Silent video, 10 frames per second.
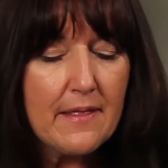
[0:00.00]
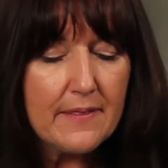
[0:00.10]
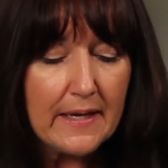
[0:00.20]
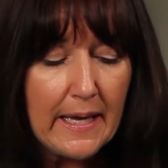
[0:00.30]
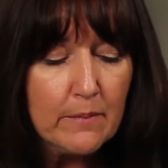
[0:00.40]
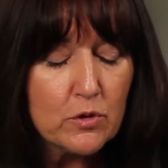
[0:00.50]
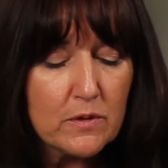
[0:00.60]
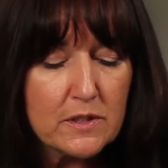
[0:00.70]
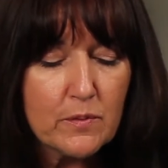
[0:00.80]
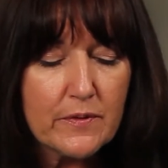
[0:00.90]
They came to
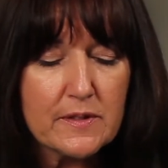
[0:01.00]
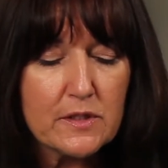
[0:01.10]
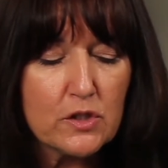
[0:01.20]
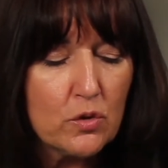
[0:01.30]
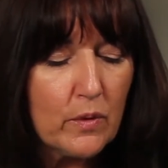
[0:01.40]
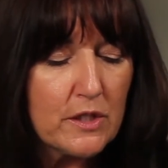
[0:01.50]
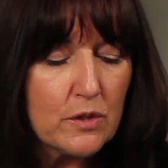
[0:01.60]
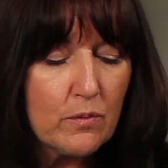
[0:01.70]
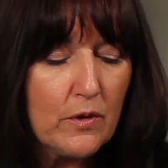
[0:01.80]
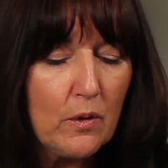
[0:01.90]
us with a
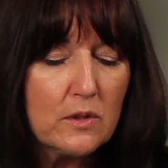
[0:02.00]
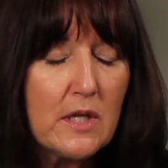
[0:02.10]
situation where they were